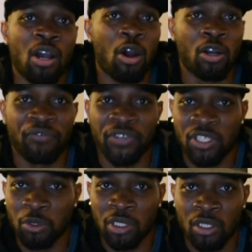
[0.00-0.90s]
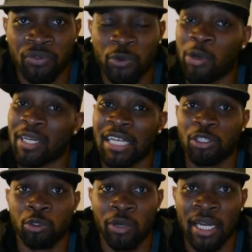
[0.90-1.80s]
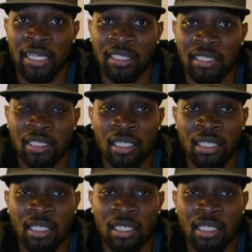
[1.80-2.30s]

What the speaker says: artificial turf, or natural grass.